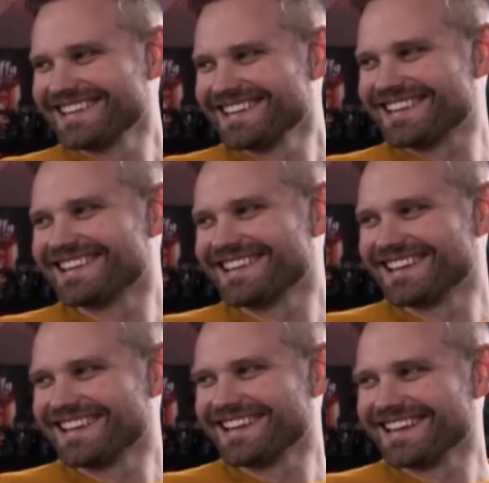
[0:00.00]

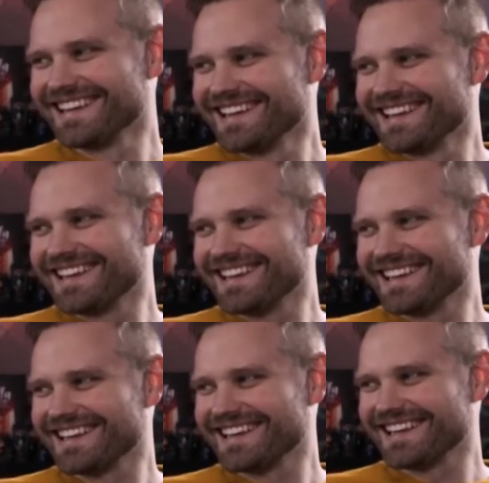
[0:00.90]

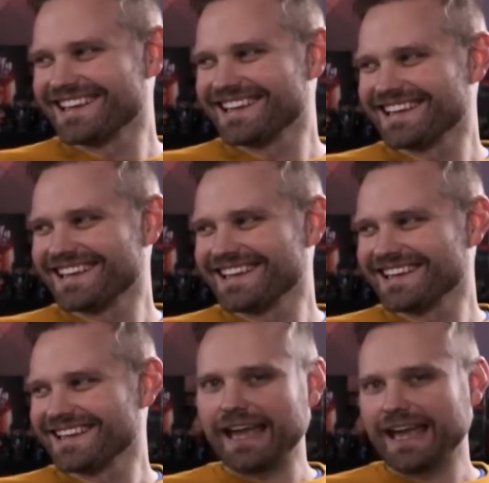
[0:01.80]

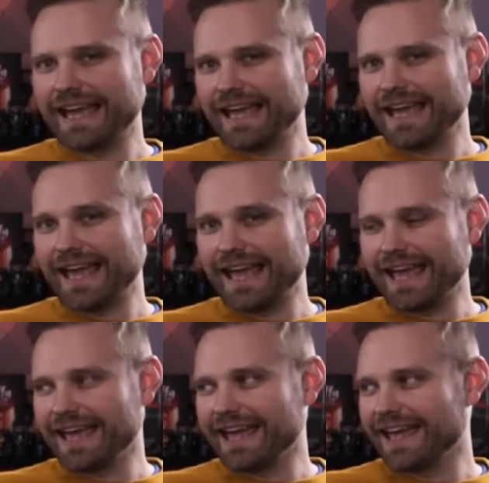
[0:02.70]

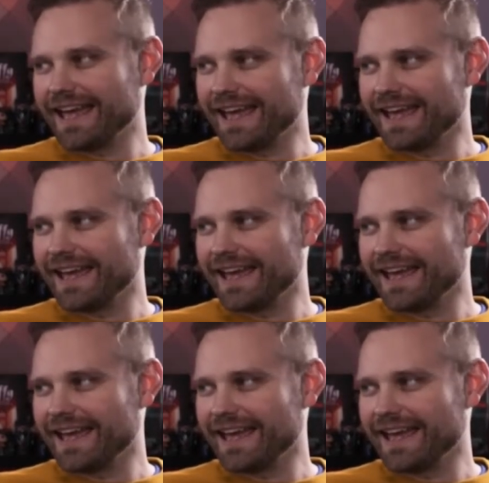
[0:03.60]
This person isn't speaking.